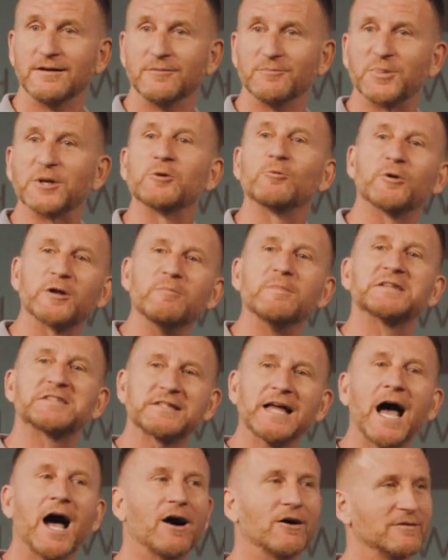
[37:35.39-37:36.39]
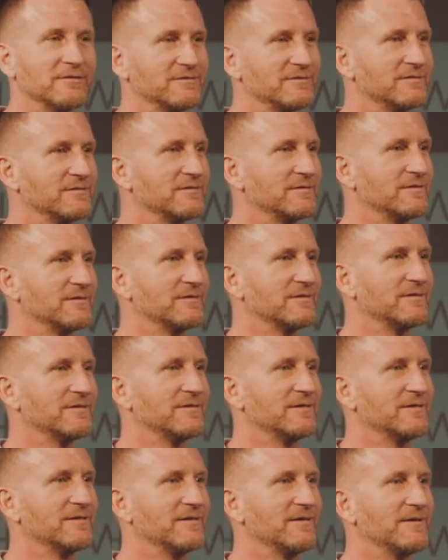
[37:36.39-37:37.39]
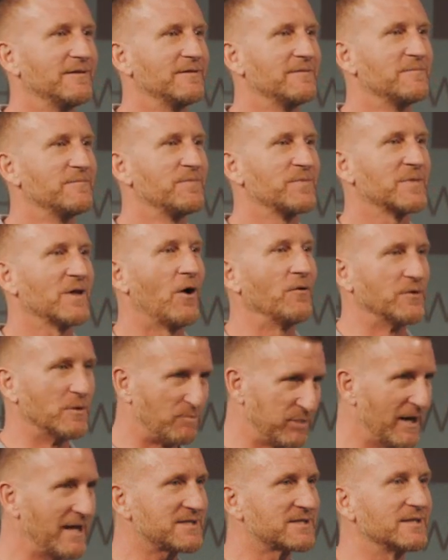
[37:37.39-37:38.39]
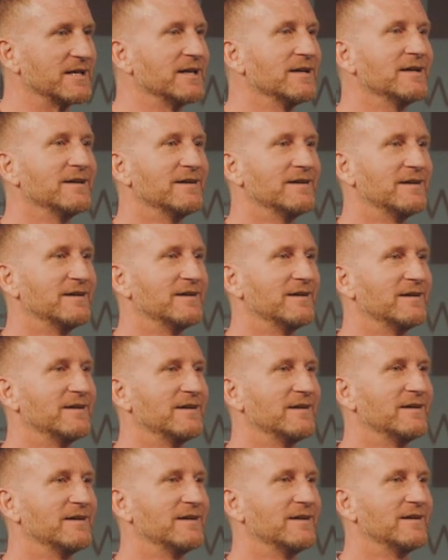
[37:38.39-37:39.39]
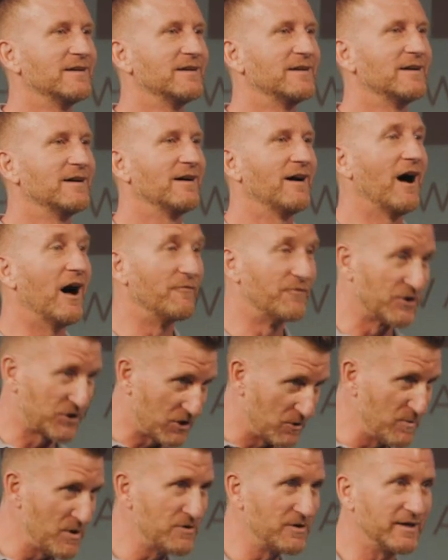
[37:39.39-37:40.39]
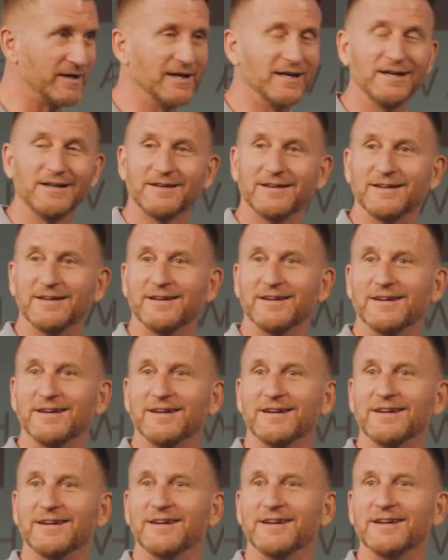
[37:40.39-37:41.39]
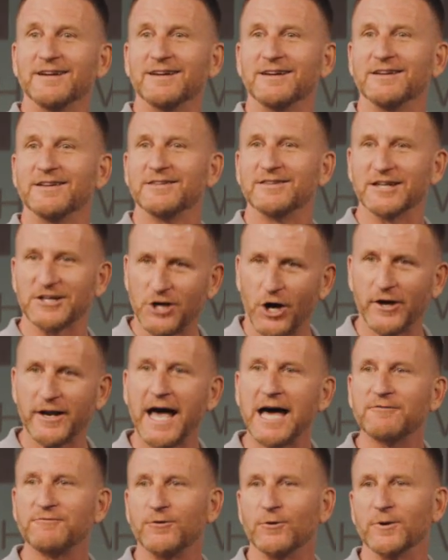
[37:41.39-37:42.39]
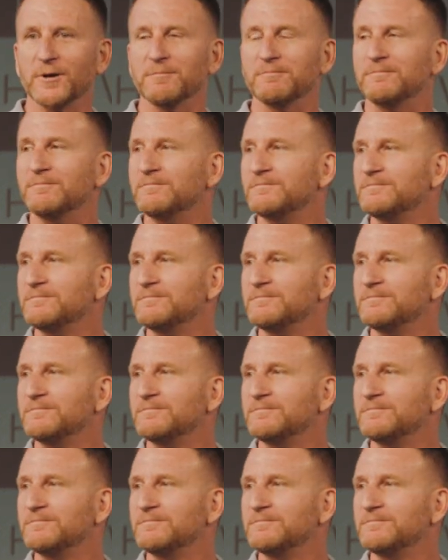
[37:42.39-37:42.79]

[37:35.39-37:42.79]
But he would have missed out on the blessing of the community that God had for him.